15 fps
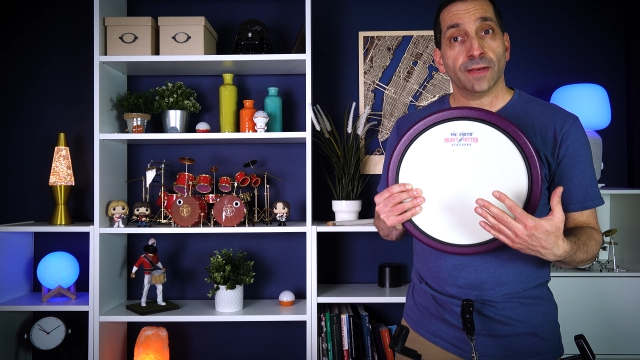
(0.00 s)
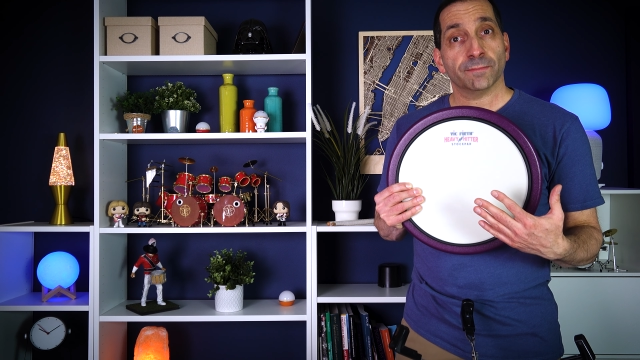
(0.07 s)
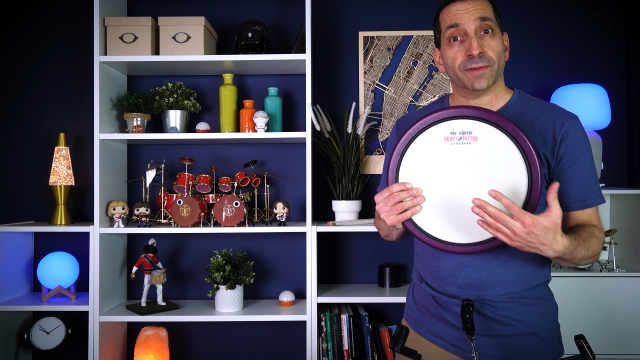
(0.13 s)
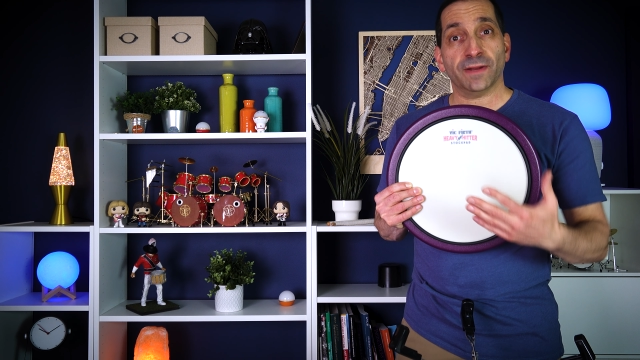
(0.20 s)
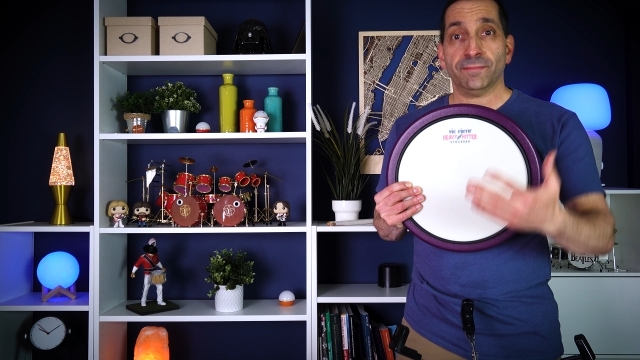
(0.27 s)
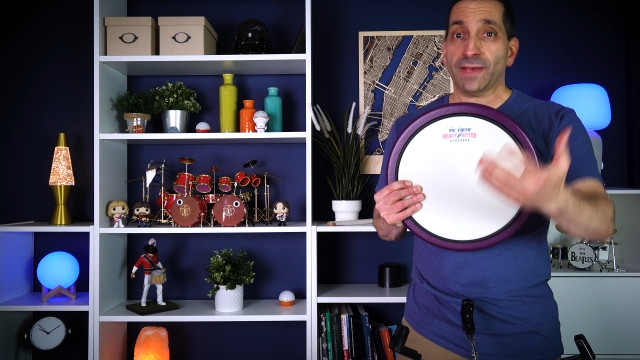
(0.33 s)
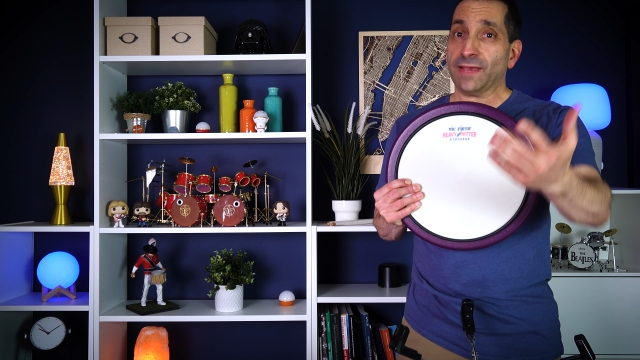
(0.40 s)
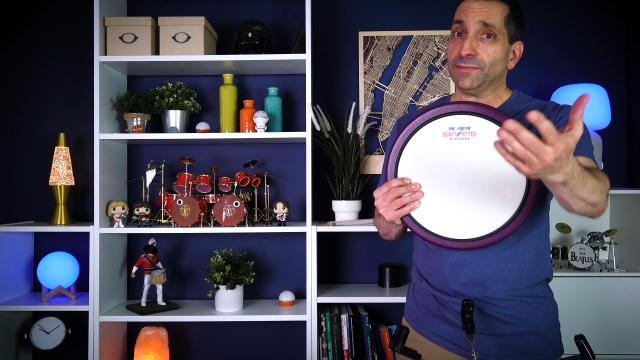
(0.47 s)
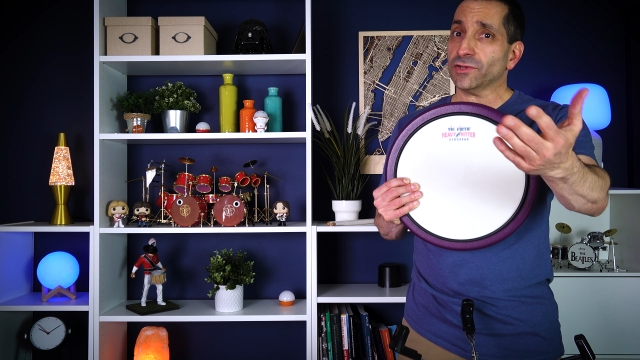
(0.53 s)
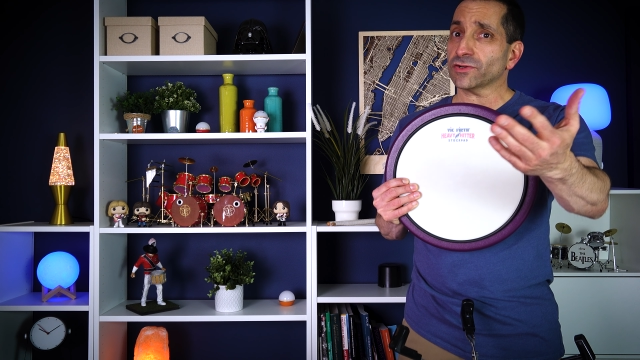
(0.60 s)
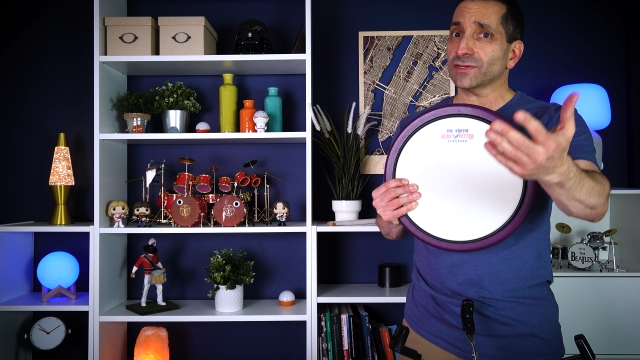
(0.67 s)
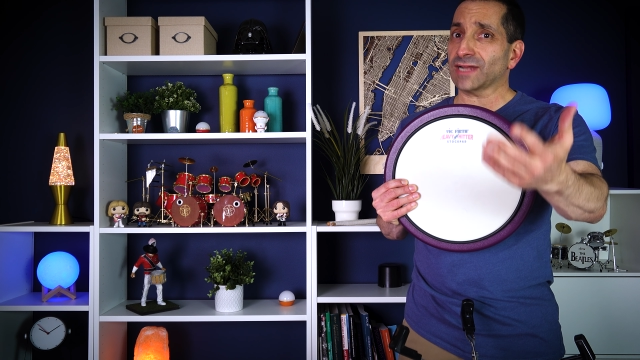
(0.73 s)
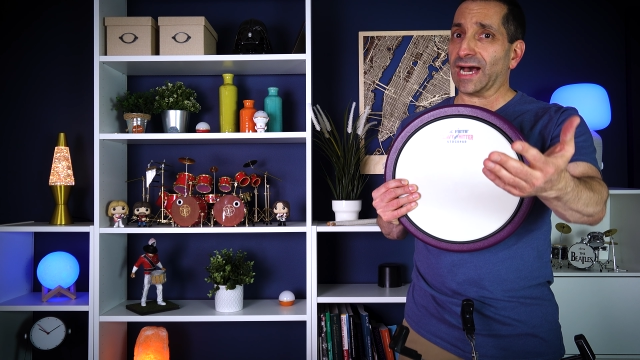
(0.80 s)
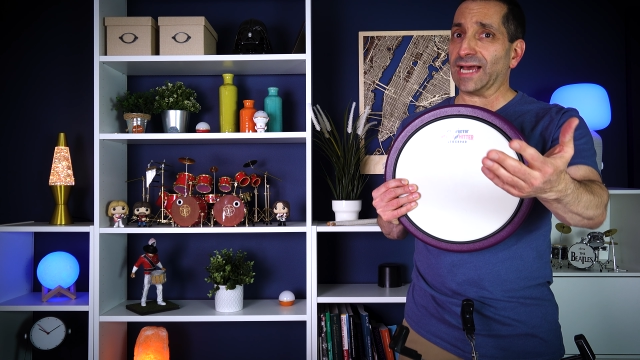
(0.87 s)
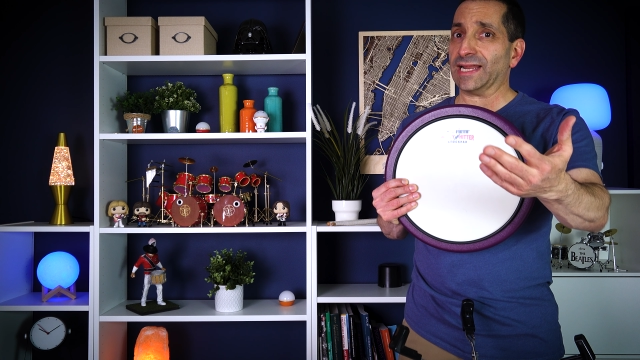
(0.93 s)
But maybe you're
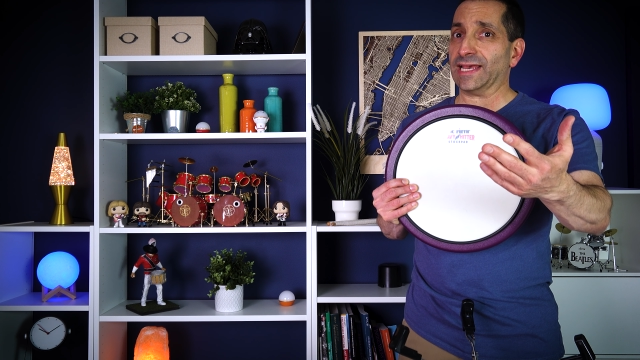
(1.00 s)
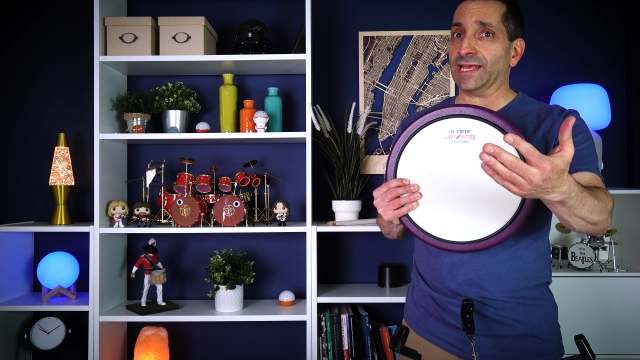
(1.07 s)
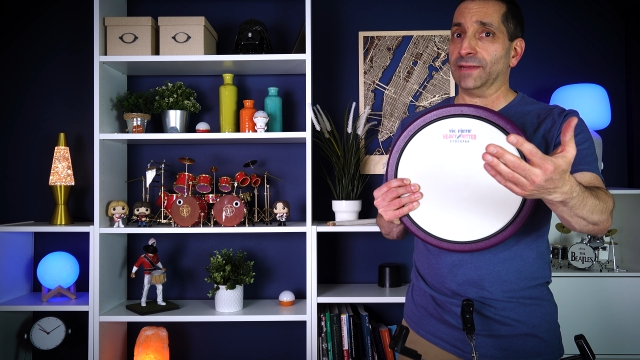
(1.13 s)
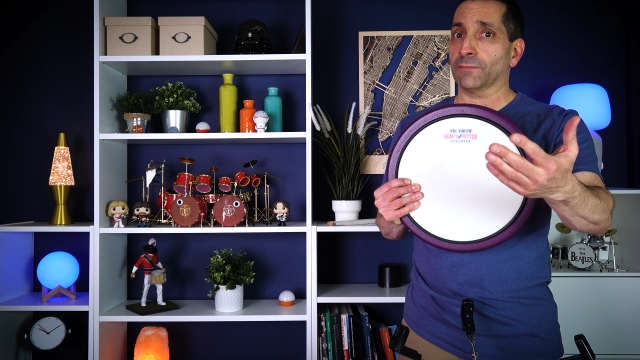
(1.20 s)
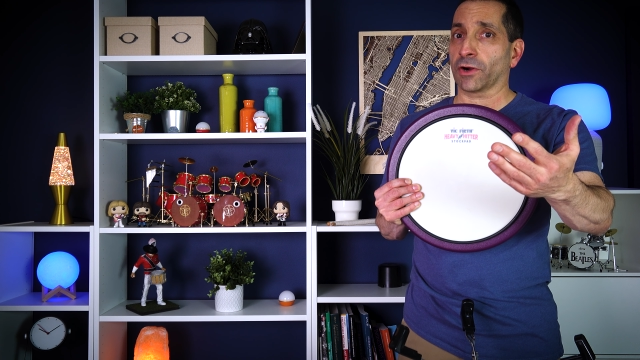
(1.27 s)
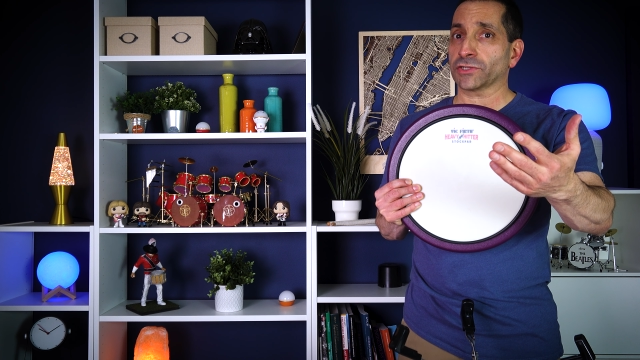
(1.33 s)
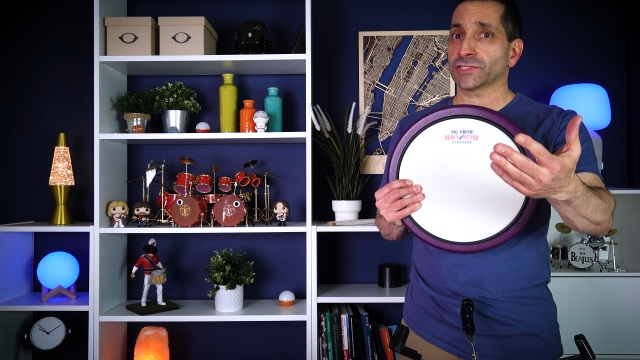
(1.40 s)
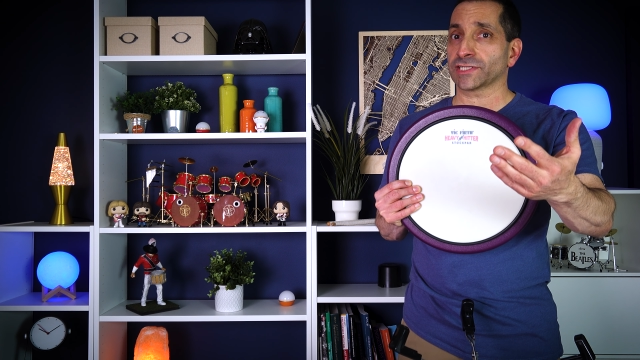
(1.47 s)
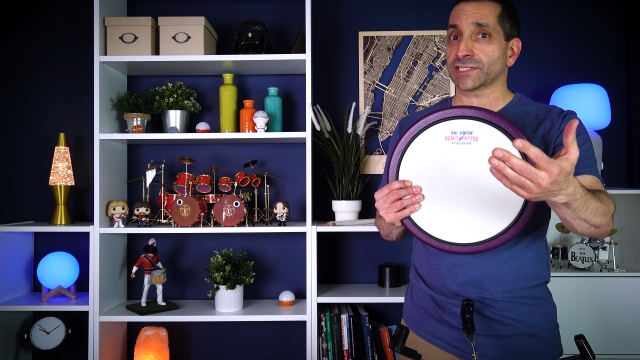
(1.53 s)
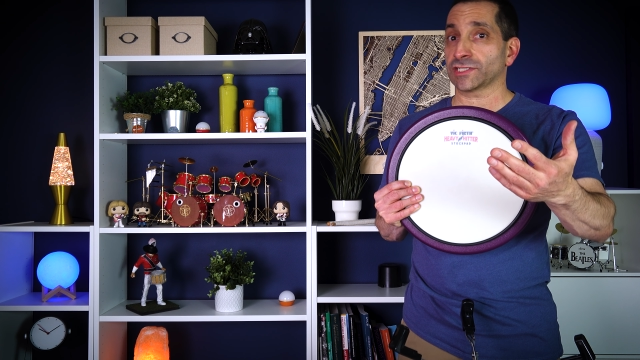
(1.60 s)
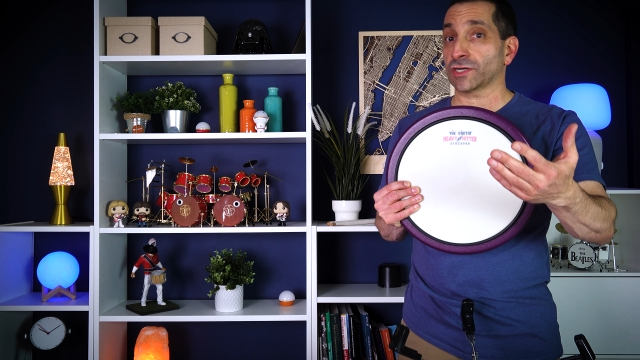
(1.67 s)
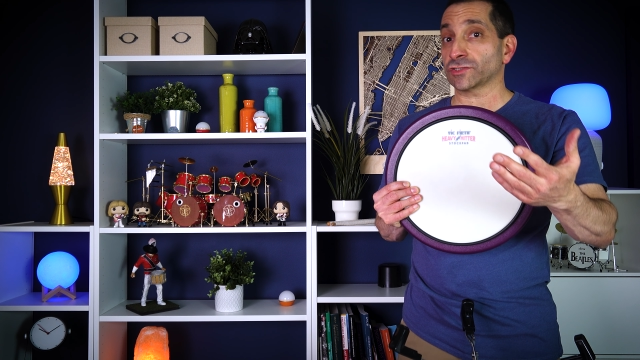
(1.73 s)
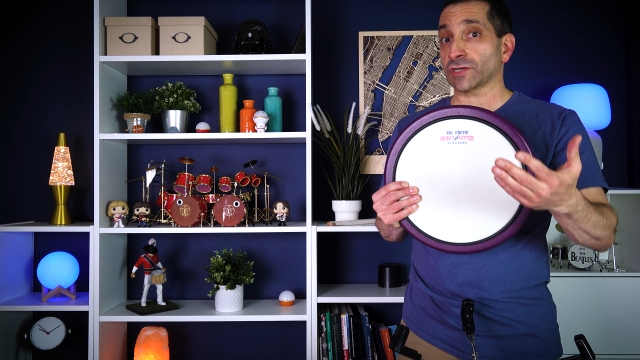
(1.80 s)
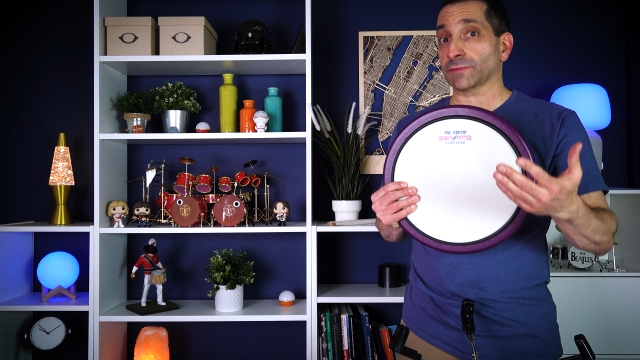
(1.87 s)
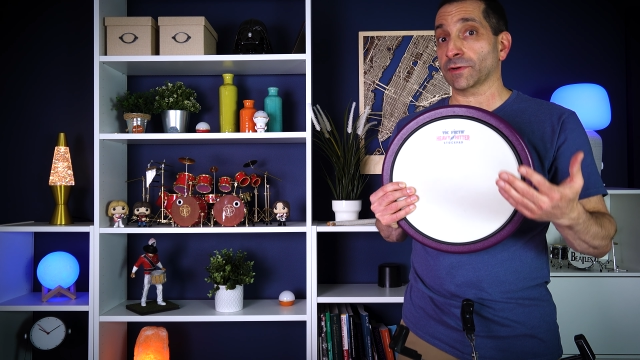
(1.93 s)
not a marching
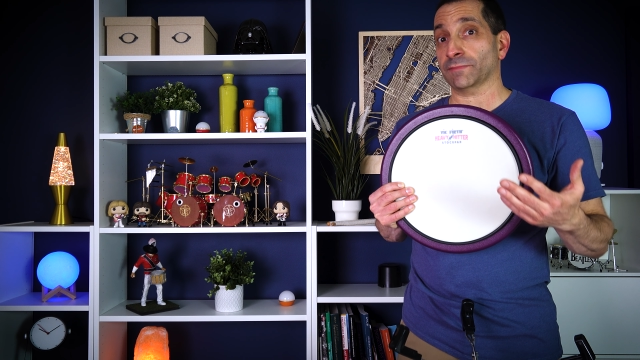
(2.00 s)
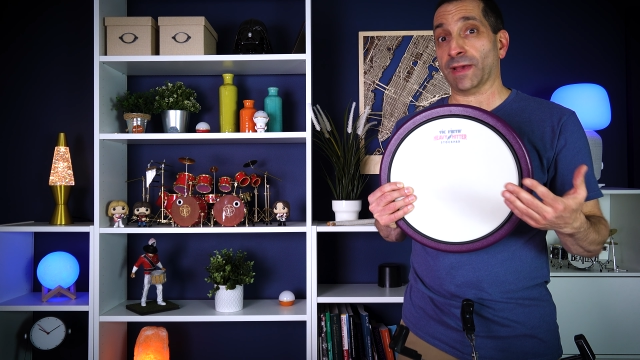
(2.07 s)
snare drummer,